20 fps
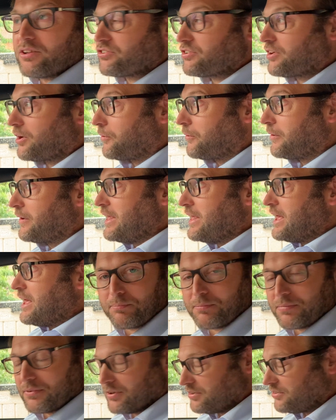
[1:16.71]
So
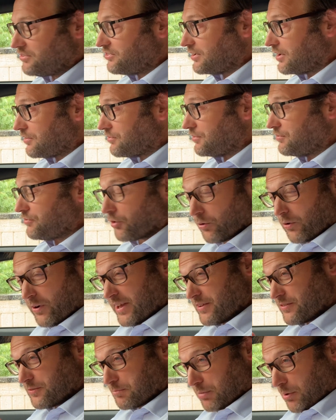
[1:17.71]
the Discovery 4
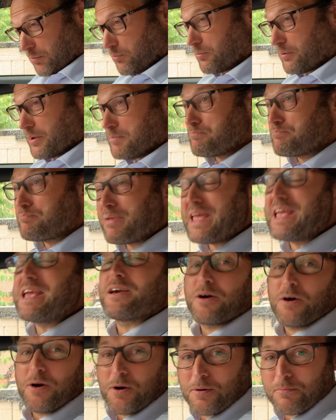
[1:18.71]
is probably
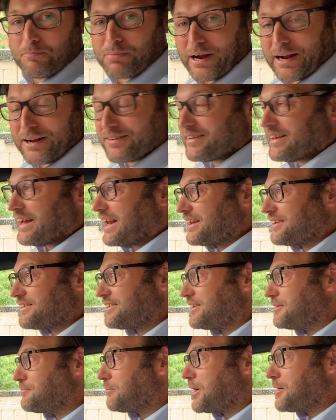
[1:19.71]
peak
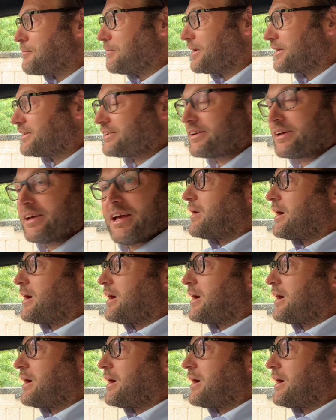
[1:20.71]
practicality in my mind.